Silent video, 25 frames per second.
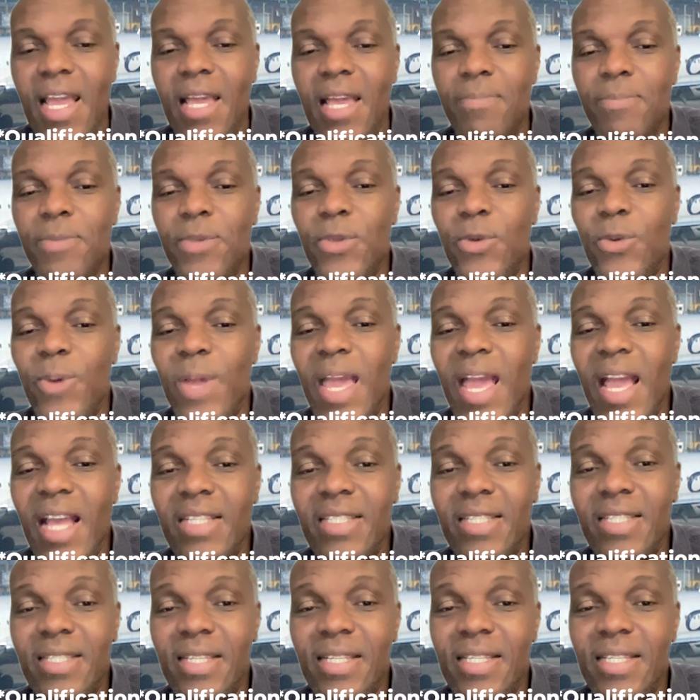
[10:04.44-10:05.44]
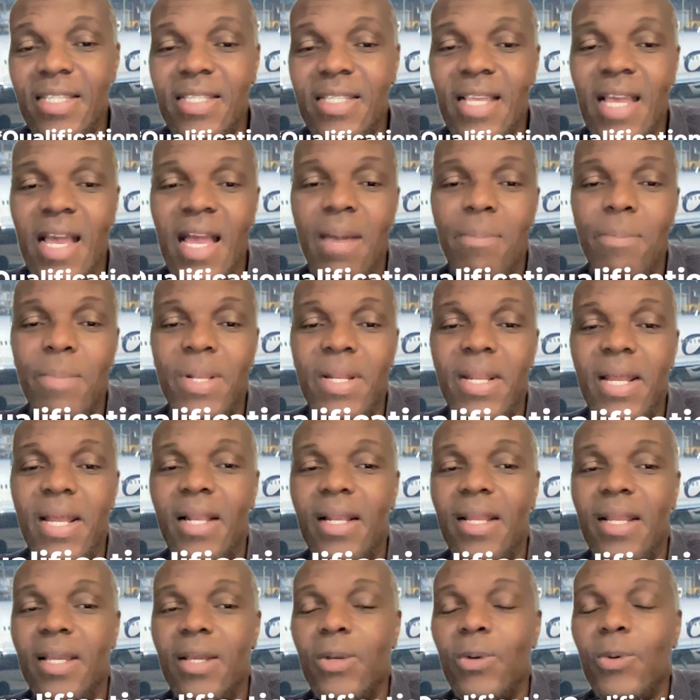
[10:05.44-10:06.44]
MQS is in Sam,
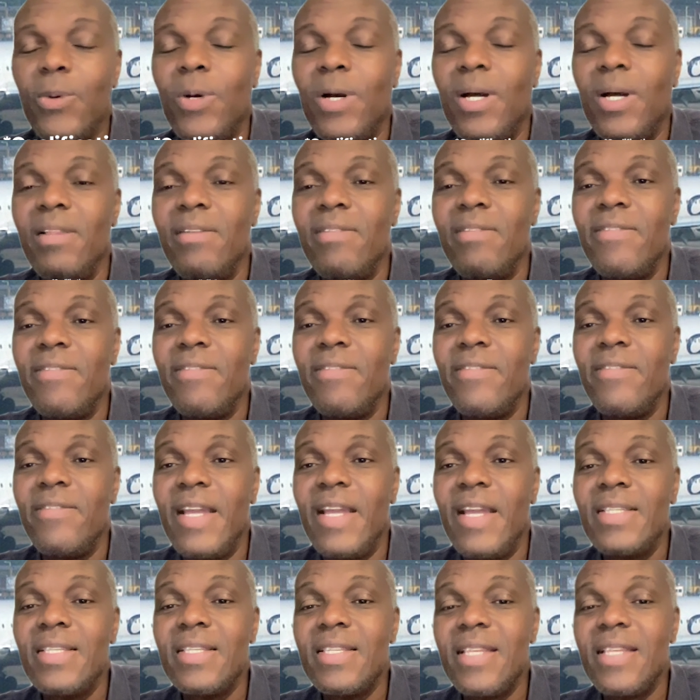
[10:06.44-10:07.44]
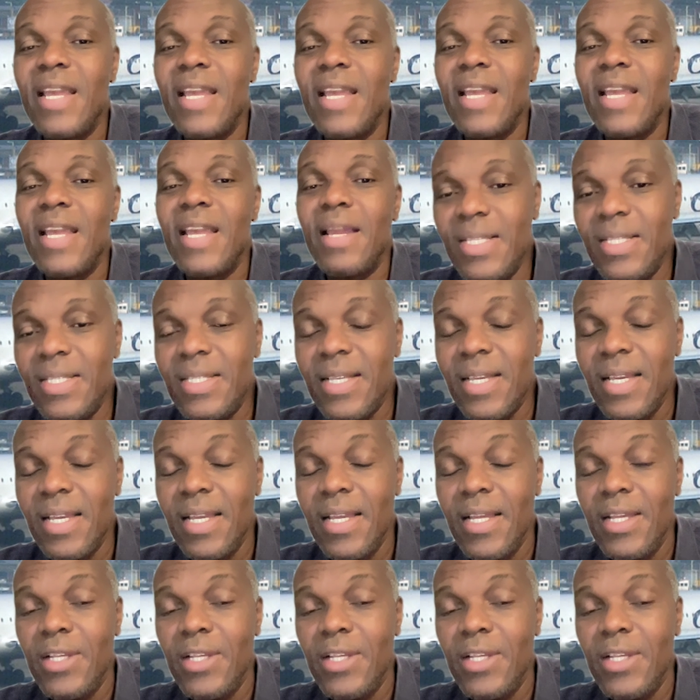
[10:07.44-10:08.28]
medallion qualifying segments.